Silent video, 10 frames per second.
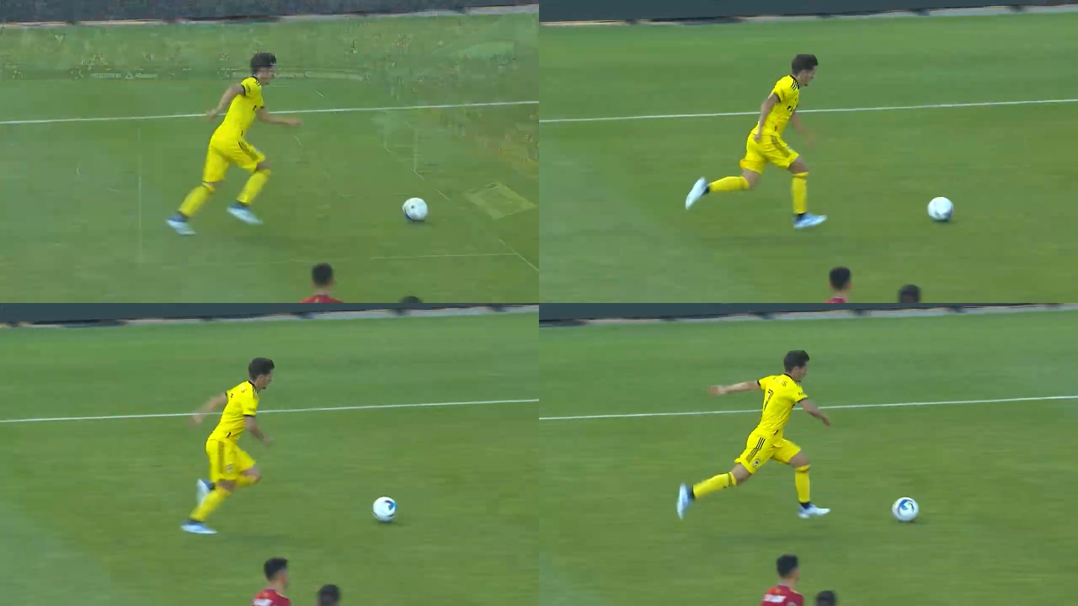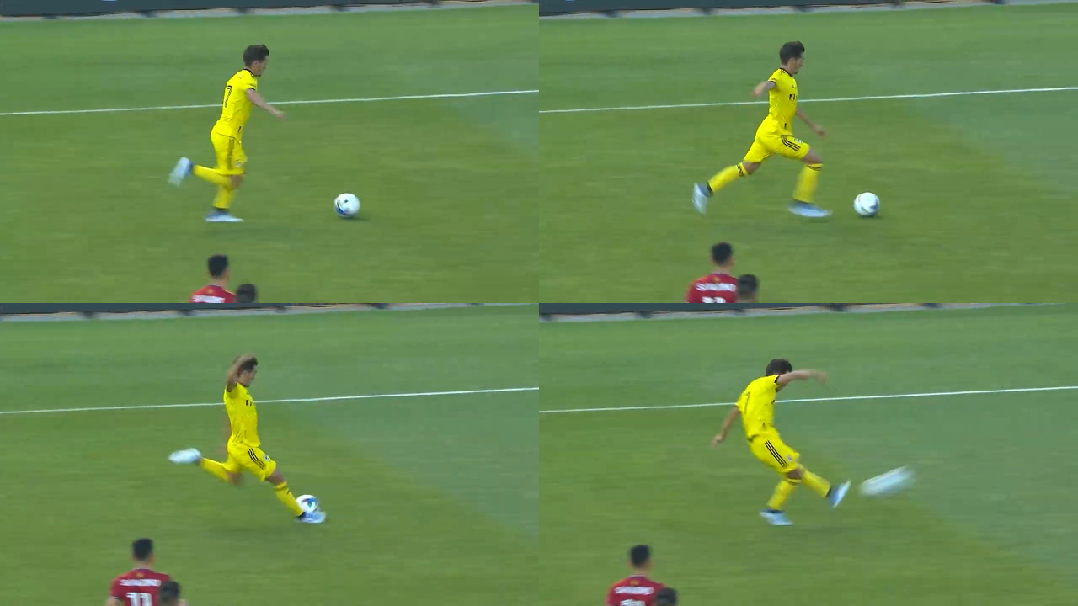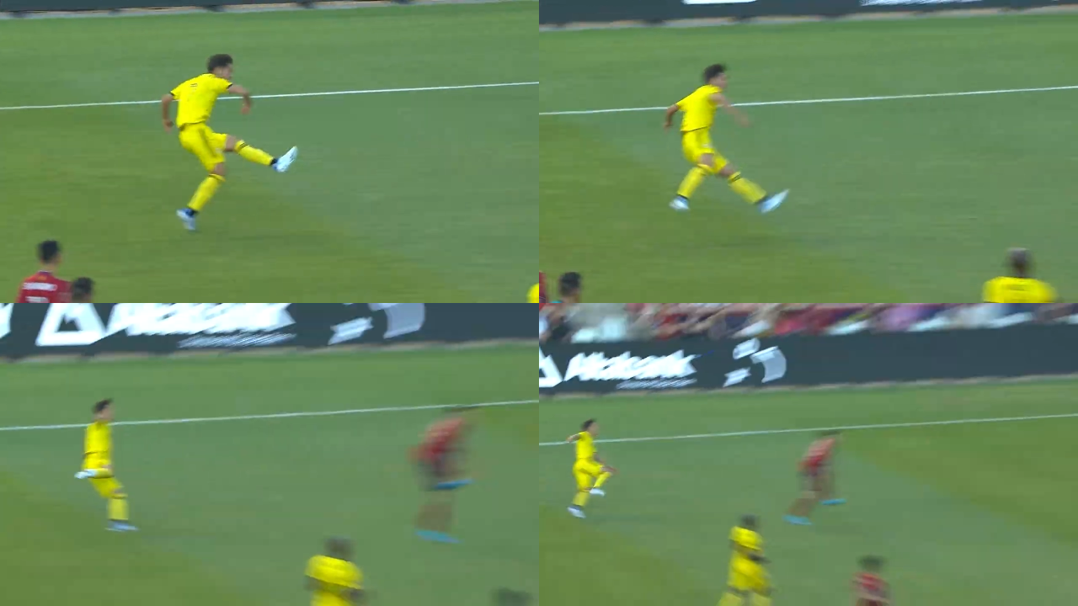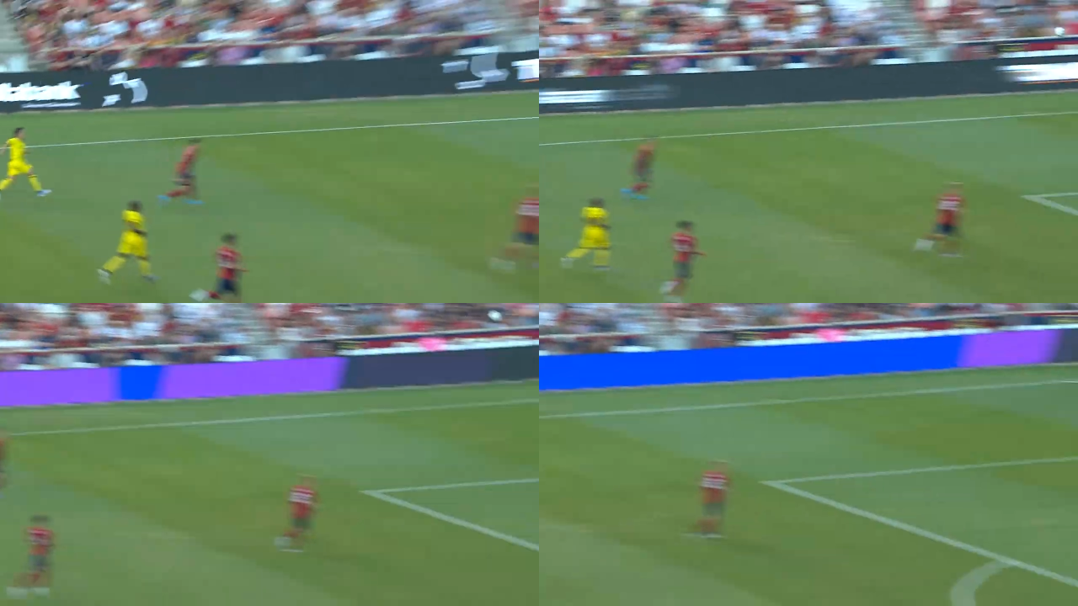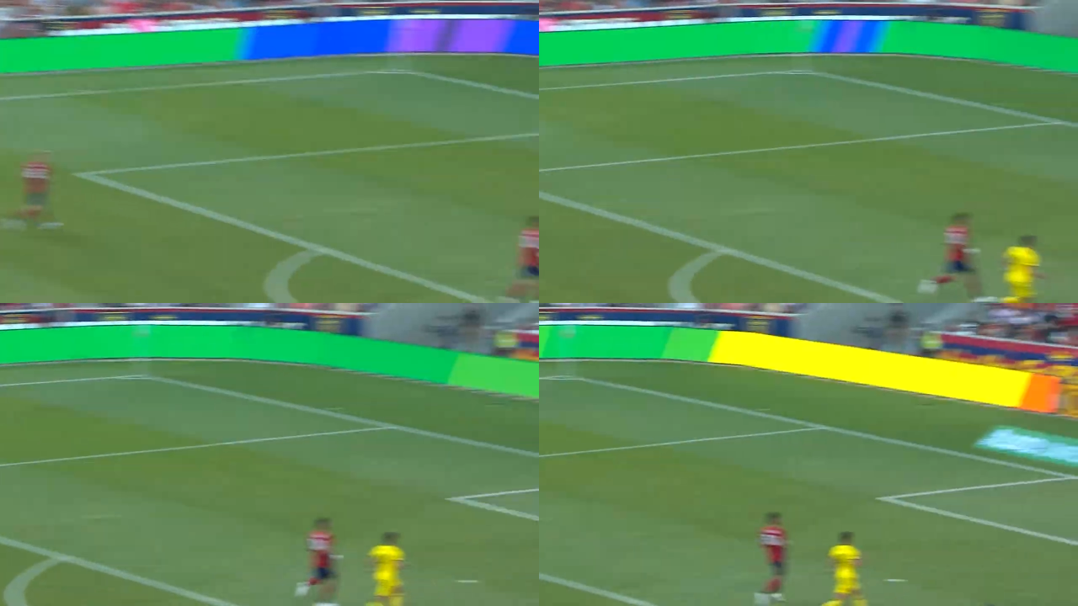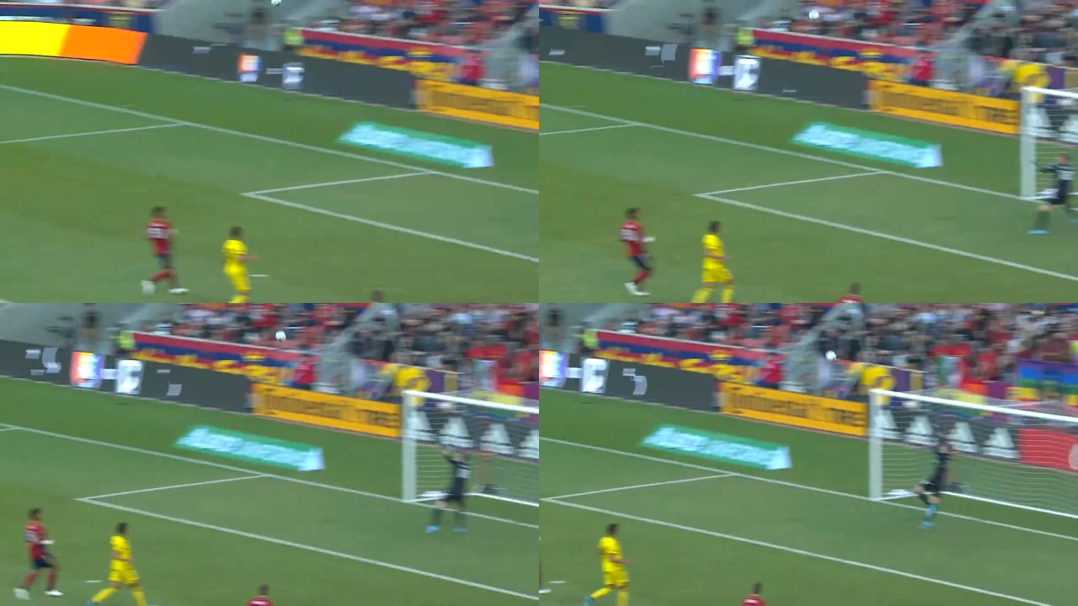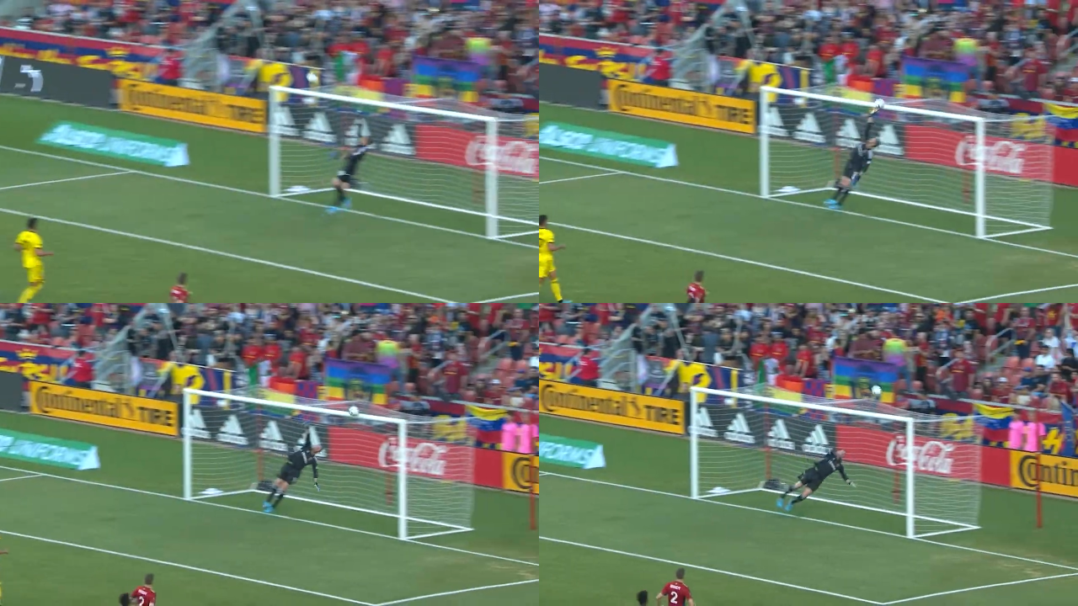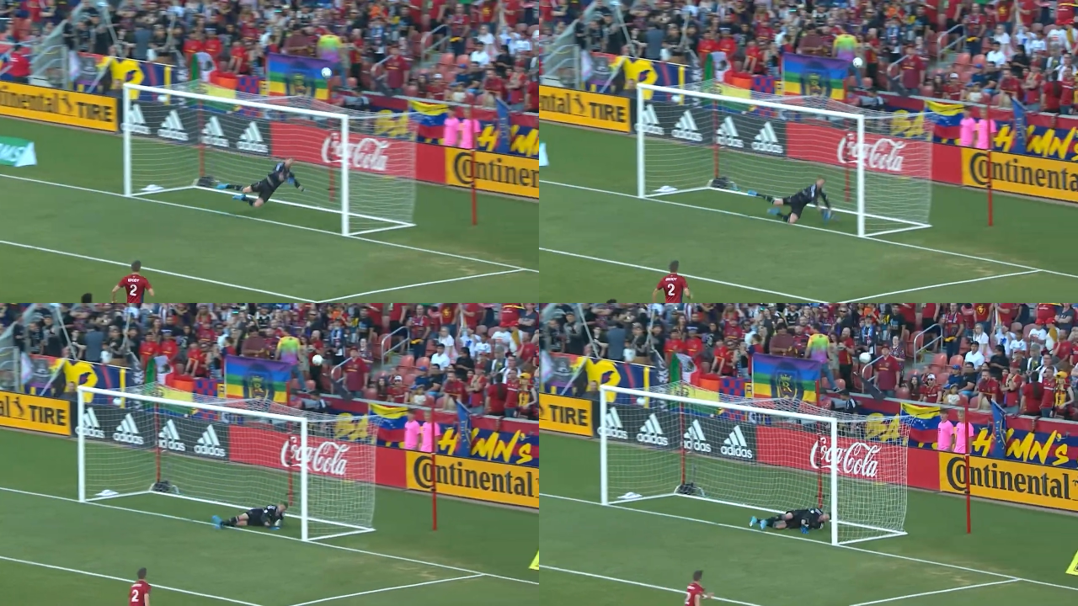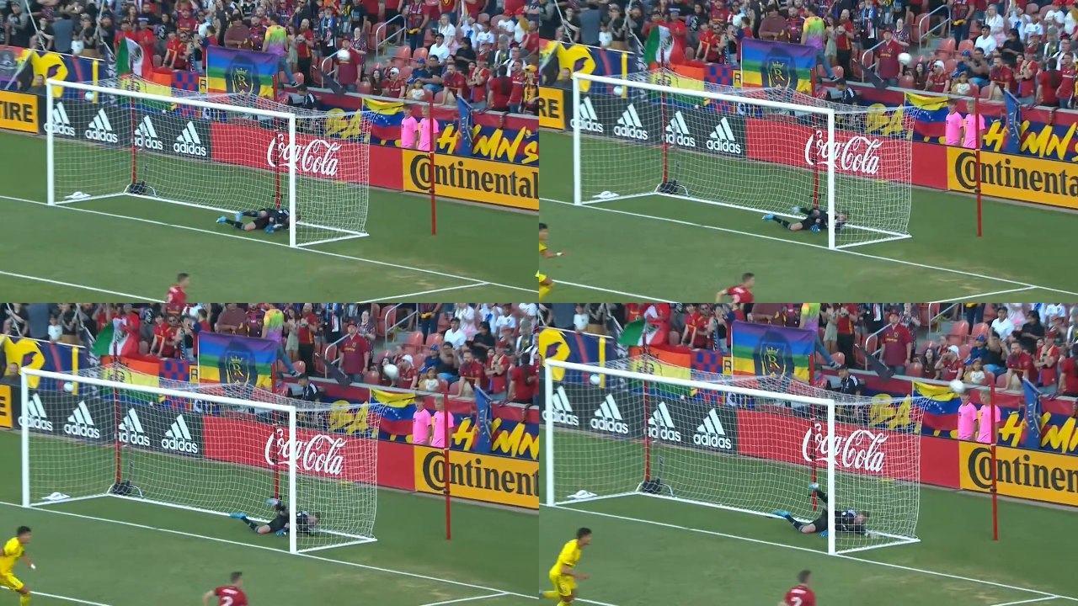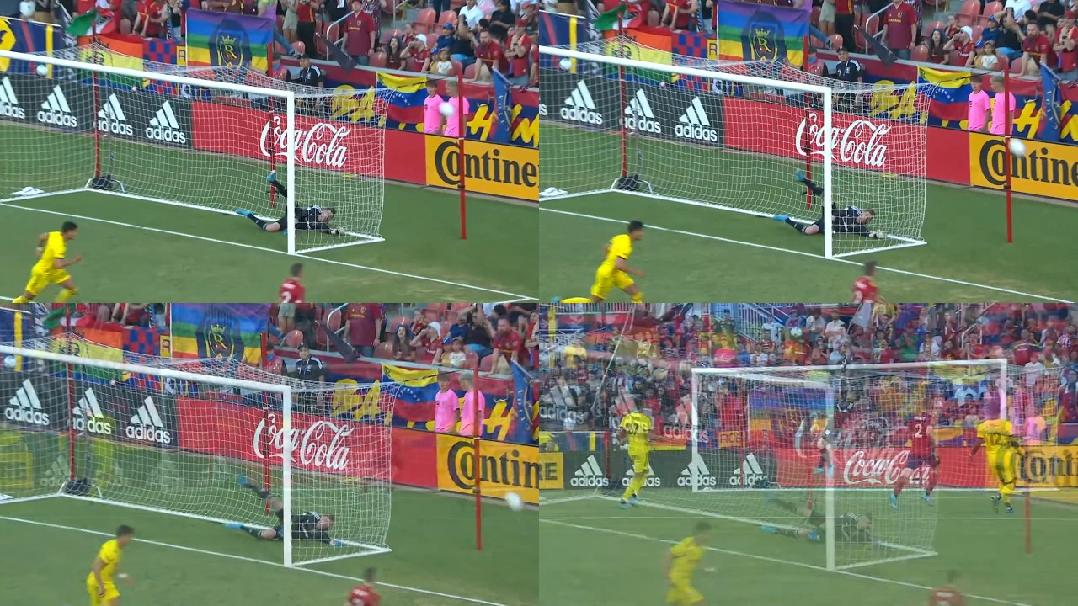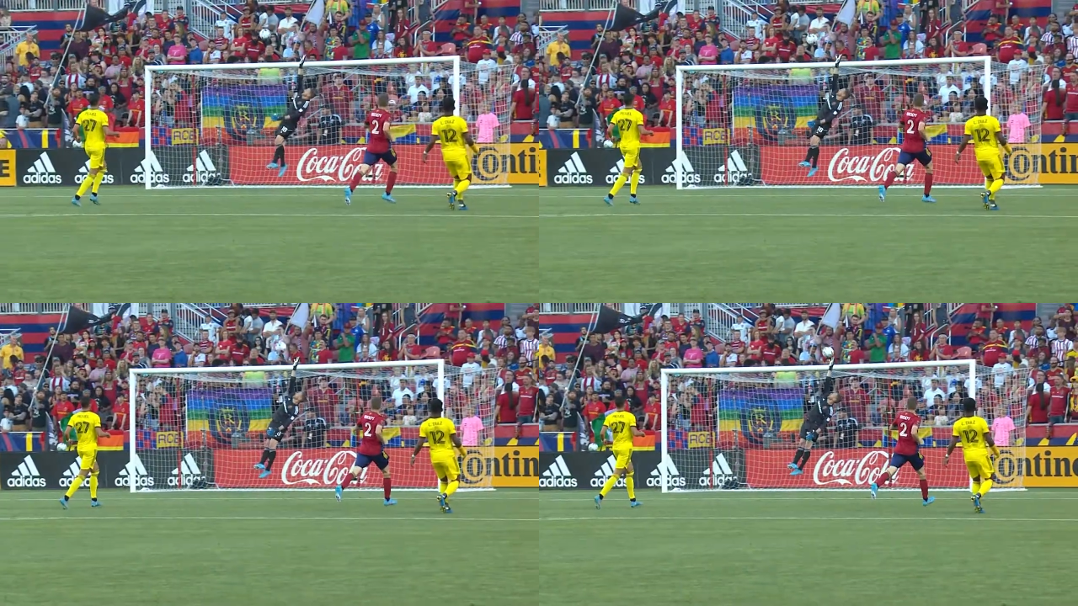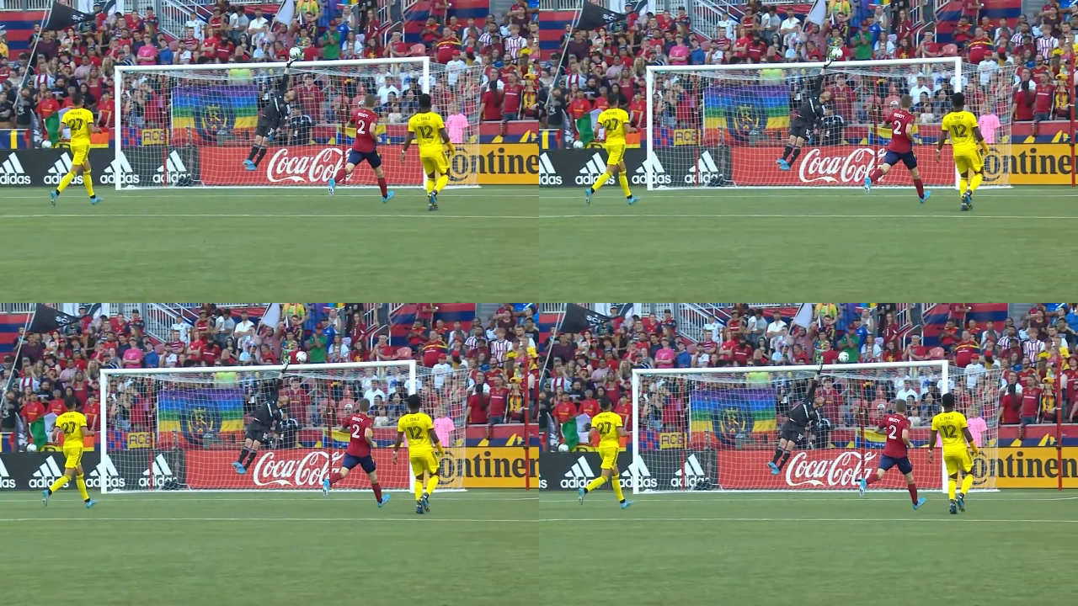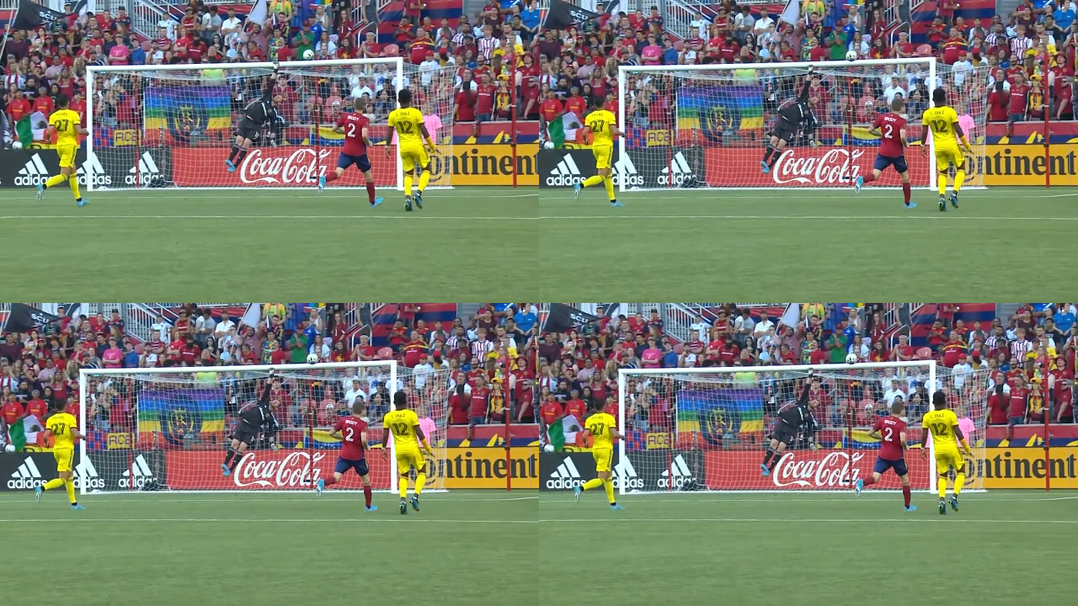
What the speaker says: (no speaker visible)